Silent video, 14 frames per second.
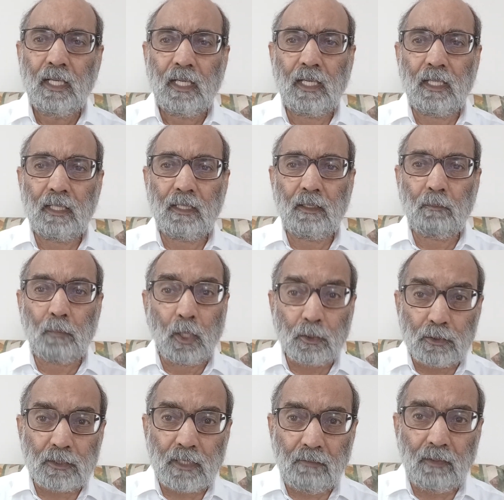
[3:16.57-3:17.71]

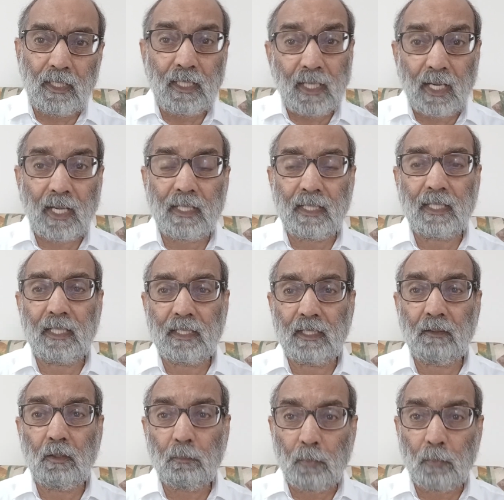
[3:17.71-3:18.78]
positively and negatively.